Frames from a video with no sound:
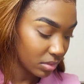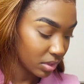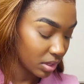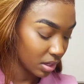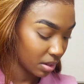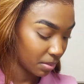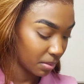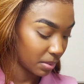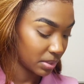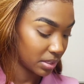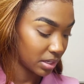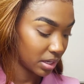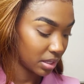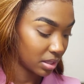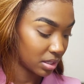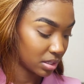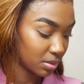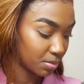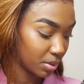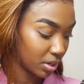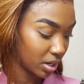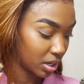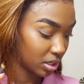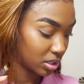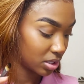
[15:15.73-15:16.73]
I'm gonna take this
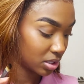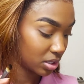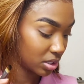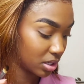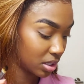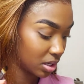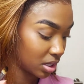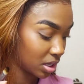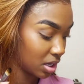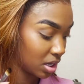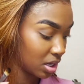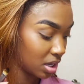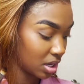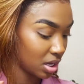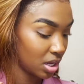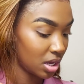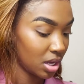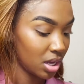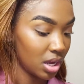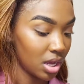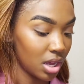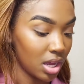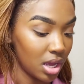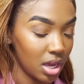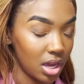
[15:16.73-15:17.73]
brush,
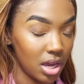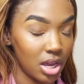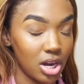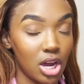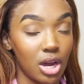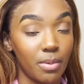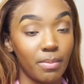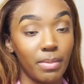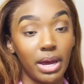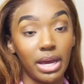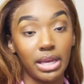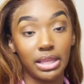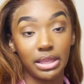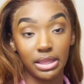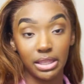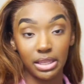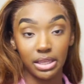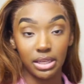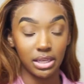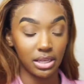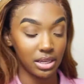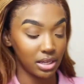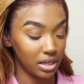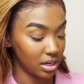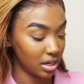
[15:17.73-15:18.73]
and on my
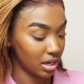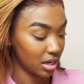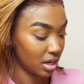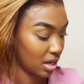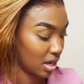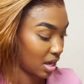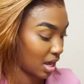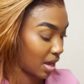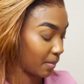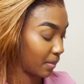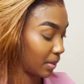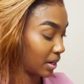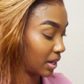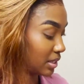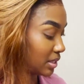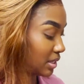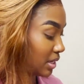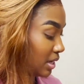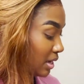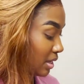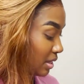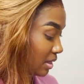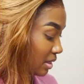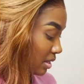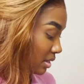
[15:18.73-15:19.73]
lid, I'm gonna
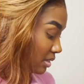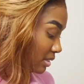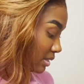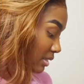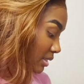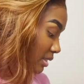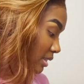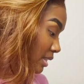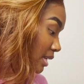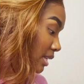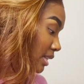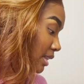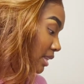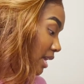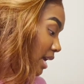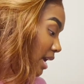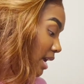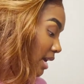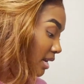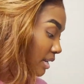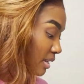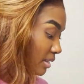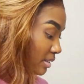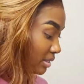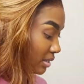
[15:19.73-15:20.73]
take the
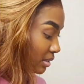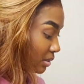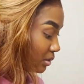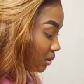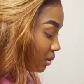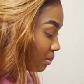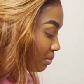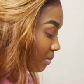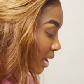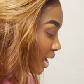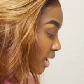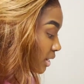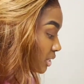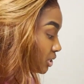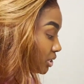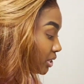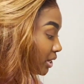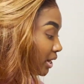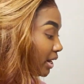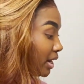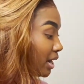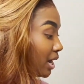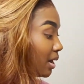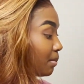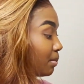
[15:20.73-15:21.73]
lightest little matte
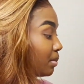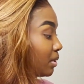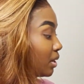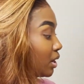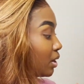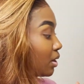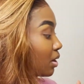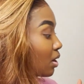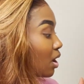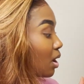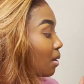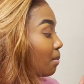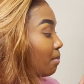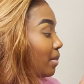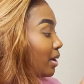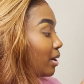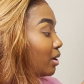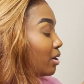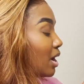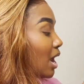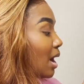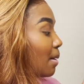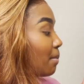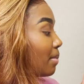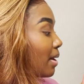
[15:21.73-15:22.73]
shade up here called Better
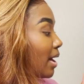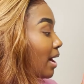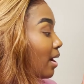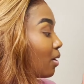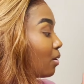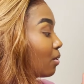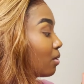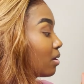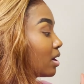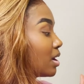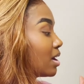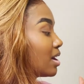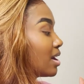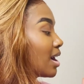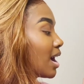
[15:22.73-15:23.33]
Not Pout.